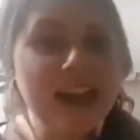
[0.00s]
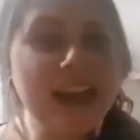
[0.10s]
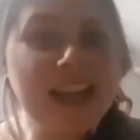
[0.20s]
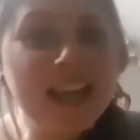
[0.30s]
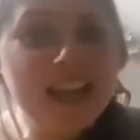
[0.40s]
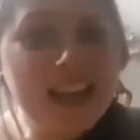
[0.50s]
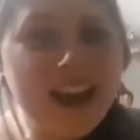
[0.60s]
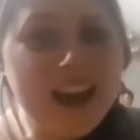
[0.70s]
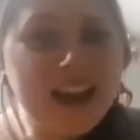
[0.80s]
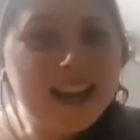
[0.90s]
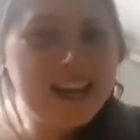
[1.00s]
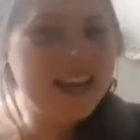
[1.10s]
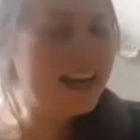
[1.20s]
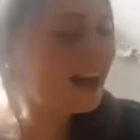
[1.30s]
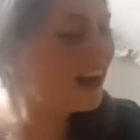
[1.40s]

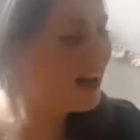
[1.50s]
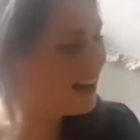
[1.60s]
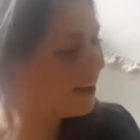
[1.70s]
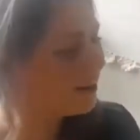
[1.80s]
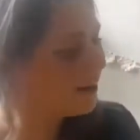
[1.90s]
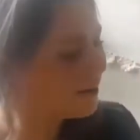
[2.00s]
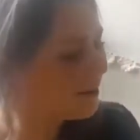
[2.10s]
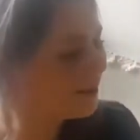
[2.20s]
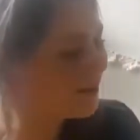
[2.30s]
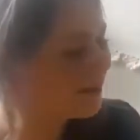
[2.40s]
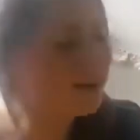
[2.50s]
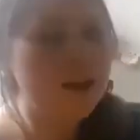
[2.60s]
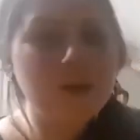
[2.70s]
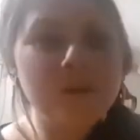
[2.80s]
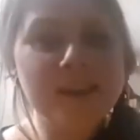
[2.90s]
E-I-E-I-O,
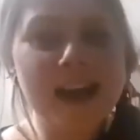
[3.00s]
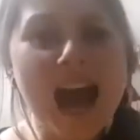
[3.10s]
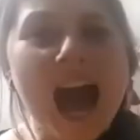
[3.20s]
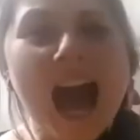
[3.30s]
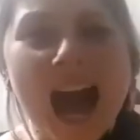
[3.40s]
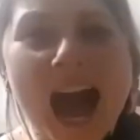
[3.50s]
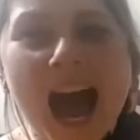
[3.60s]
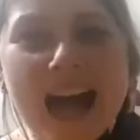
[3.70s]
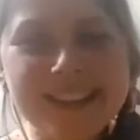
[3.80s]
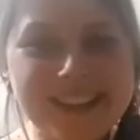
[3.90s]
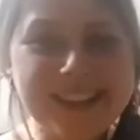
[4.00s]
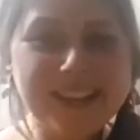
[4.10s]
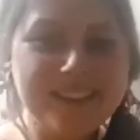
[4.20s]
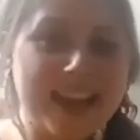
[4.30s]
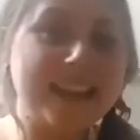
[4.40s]
with an ah-ah
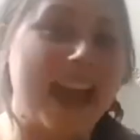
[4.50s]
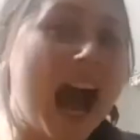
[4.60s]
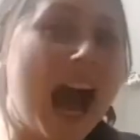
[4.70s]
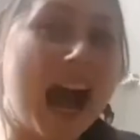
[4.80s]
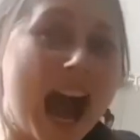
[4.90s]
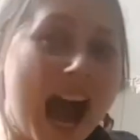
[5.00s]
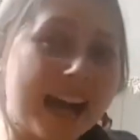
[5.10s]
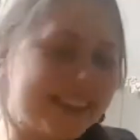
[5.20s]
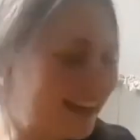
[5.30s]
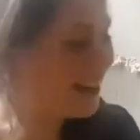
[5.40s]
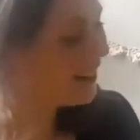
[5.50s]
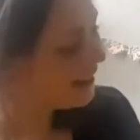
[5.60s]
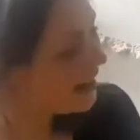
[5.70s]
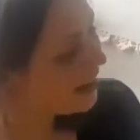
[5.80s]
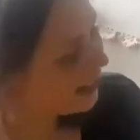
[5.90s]
here and an ah-ah
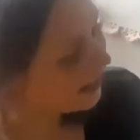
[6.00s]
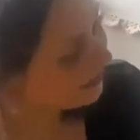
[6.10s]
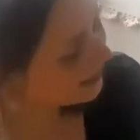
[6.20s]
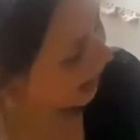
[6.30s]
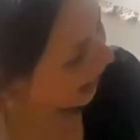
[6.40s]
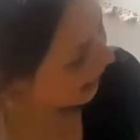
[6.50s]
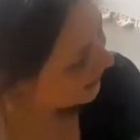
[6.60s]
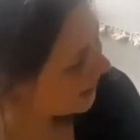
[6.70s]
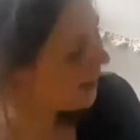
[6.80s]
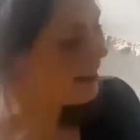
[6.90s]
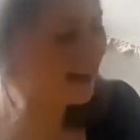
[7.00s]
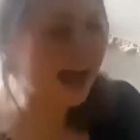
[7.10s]
there. Here an ah, there an